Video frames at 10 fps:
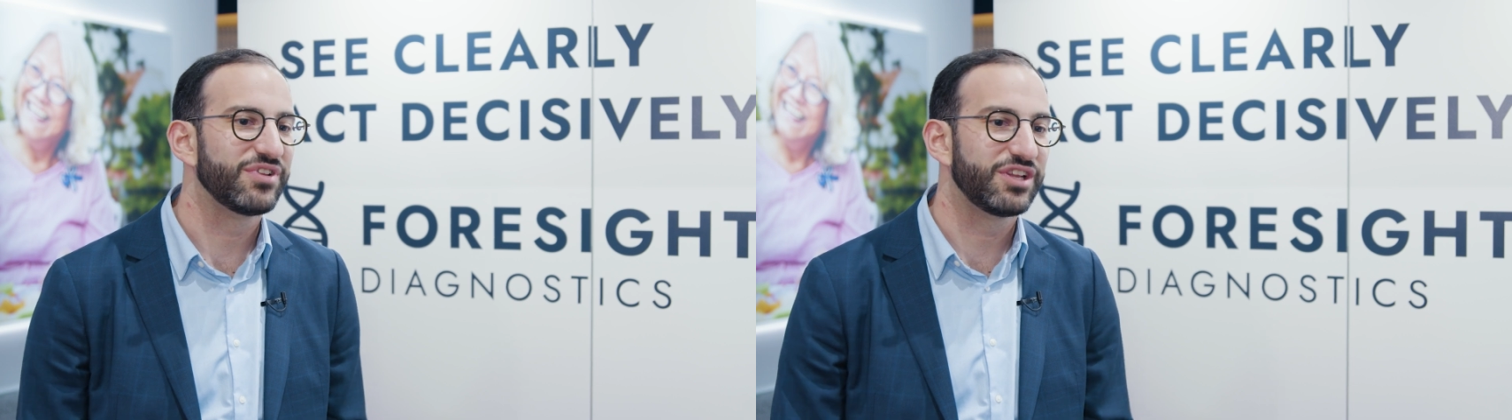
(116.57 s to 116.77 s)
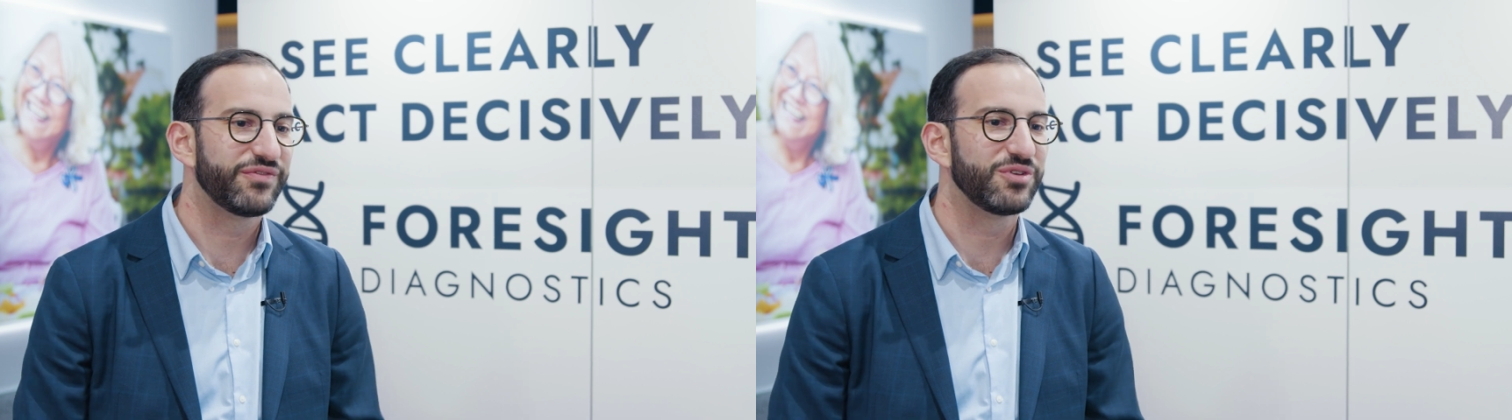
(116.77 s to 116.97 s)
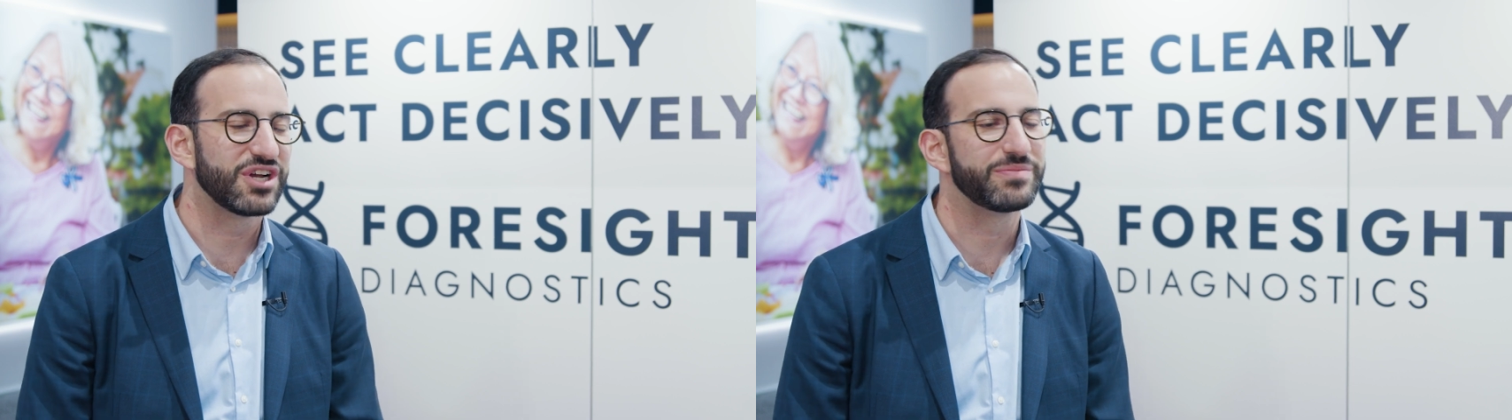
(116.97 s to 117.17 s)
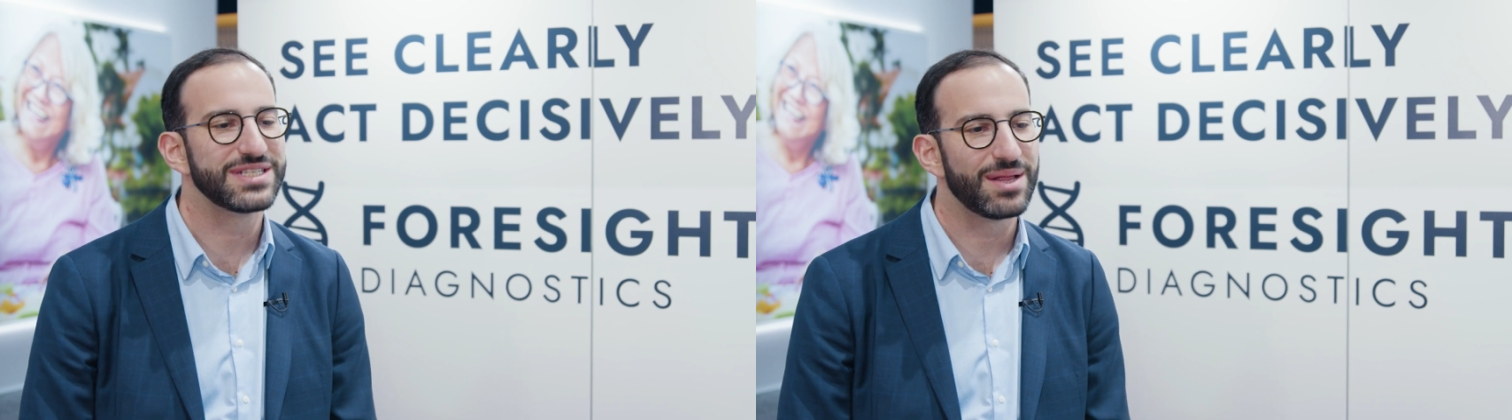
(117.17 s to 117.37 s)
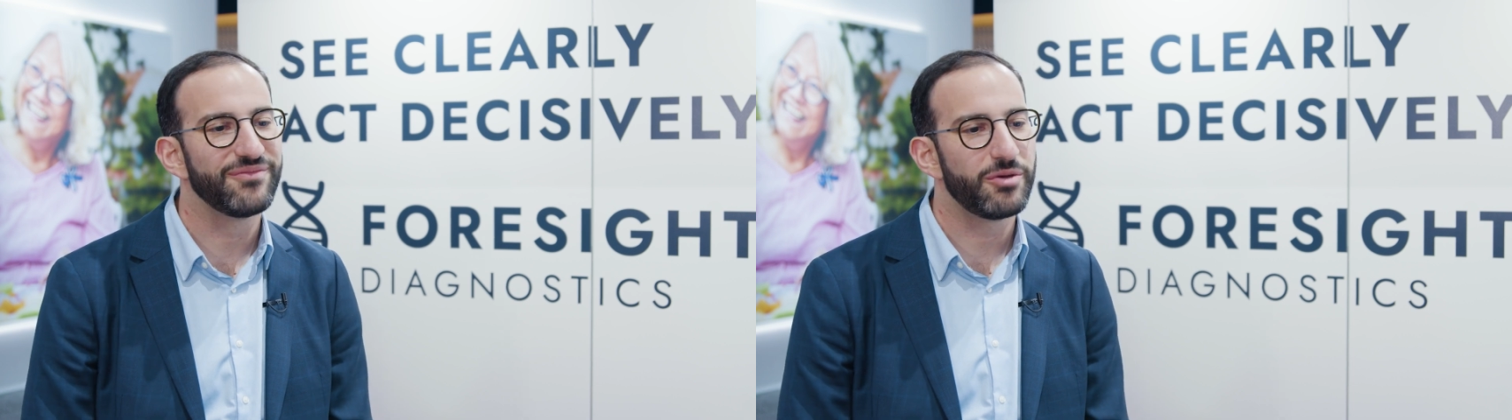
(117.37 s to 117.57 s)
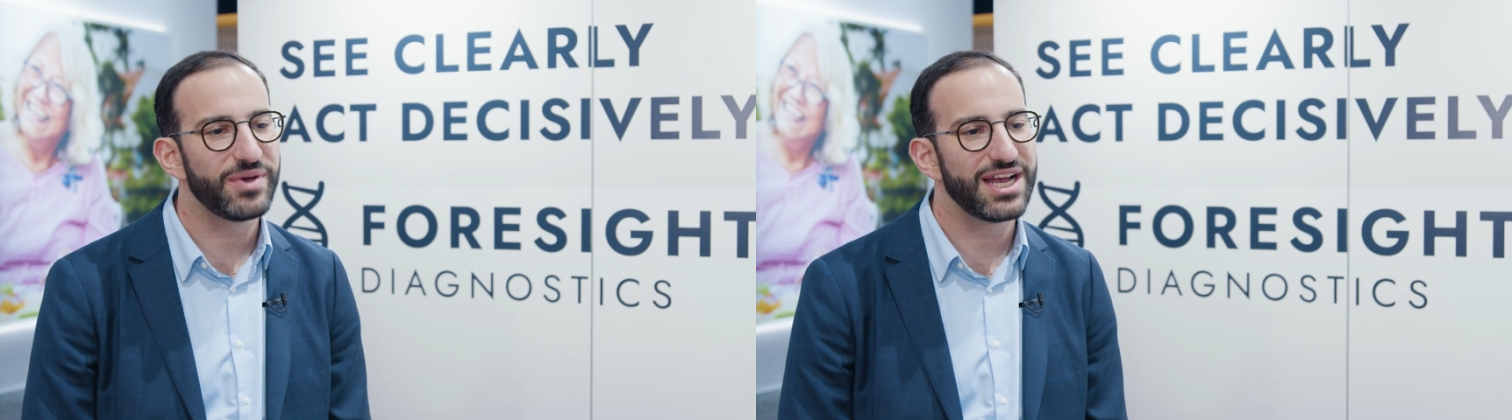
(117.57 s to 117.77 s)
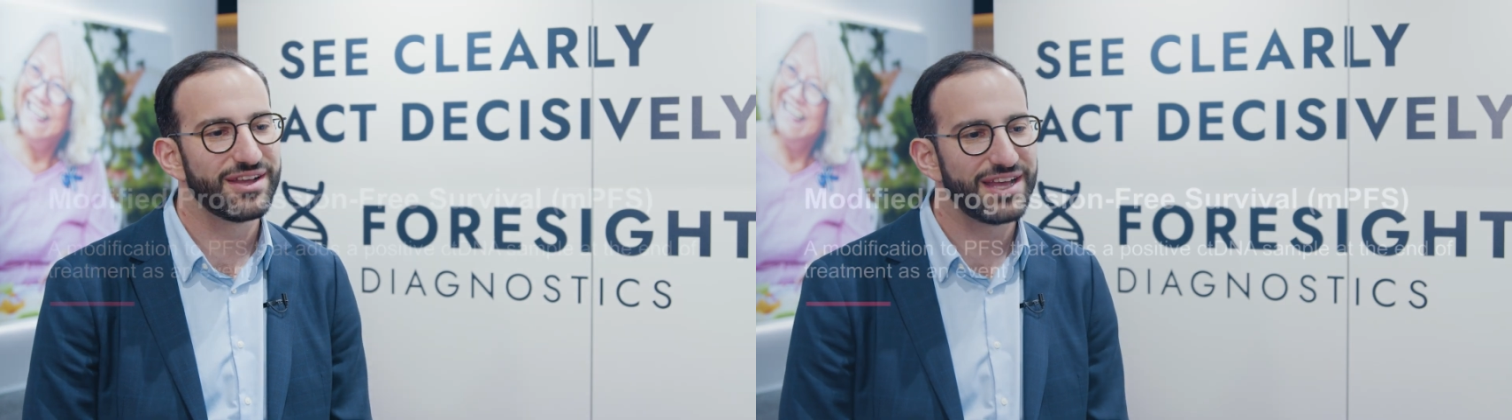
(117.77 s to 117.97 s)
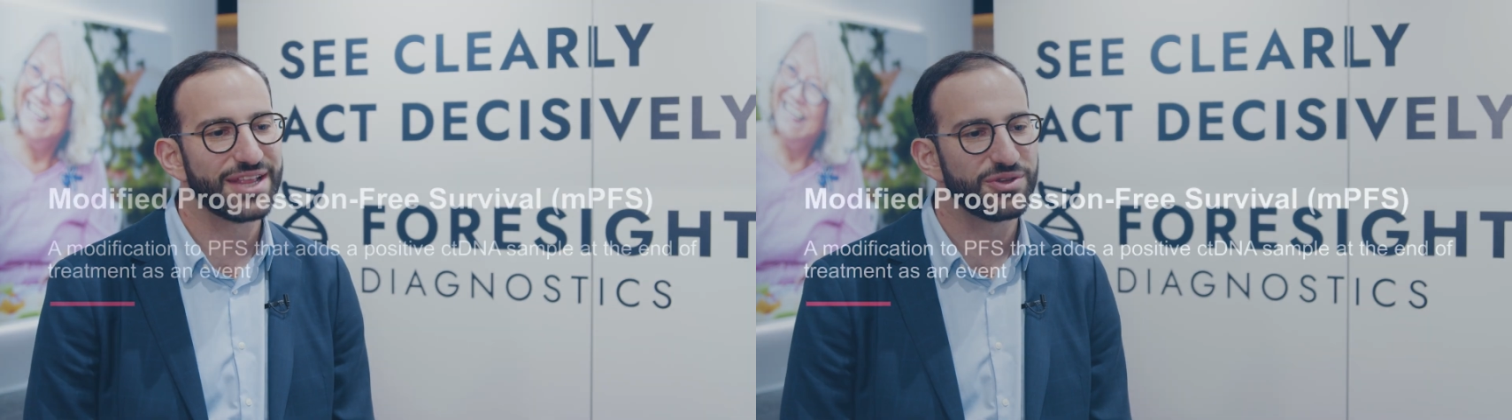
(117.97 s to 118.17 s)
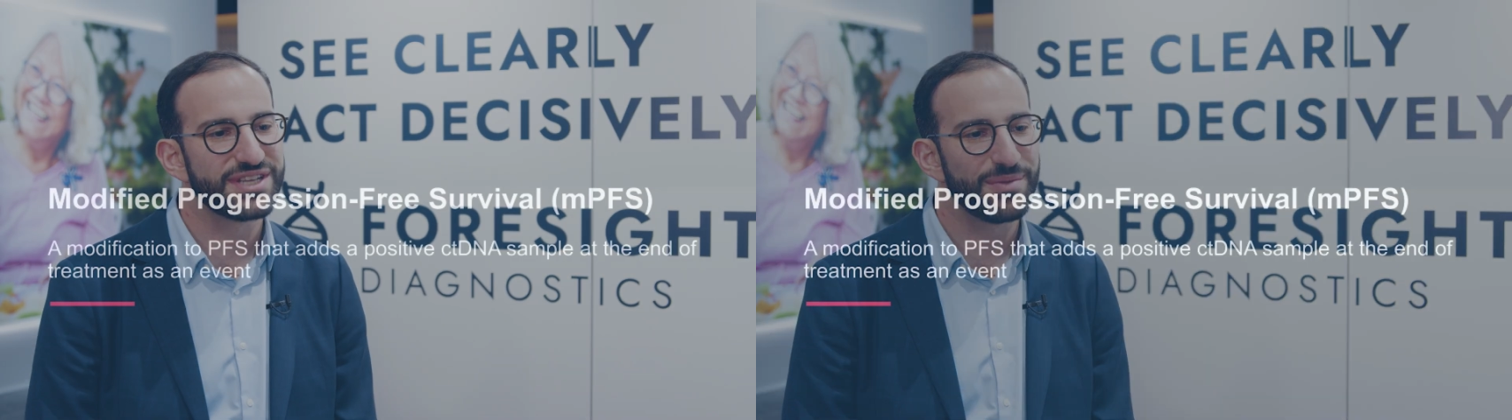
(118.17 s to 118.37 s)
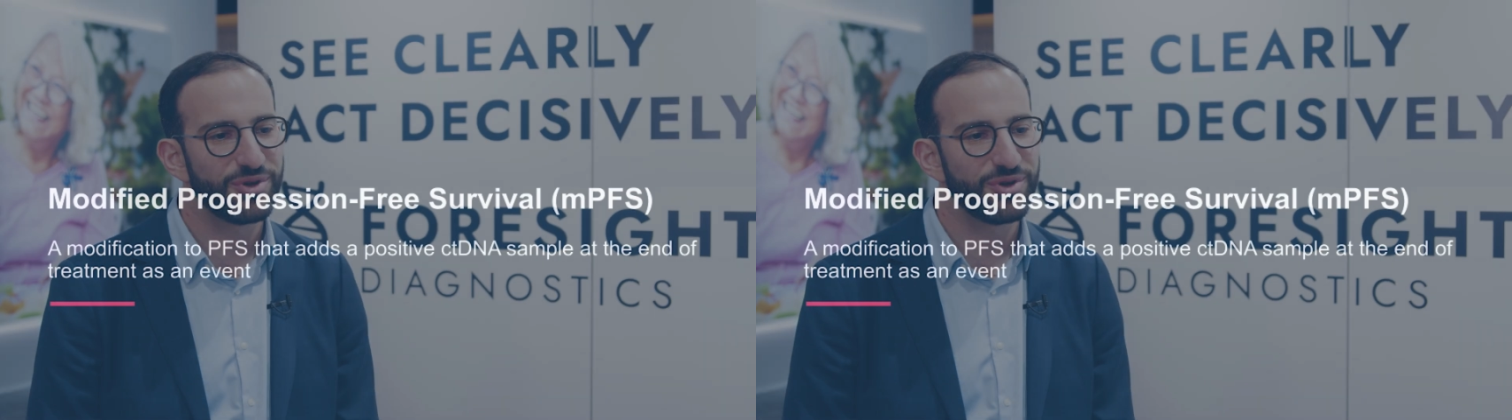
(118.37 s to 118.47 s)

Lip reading: diffuse large B-cell lymphoma at those time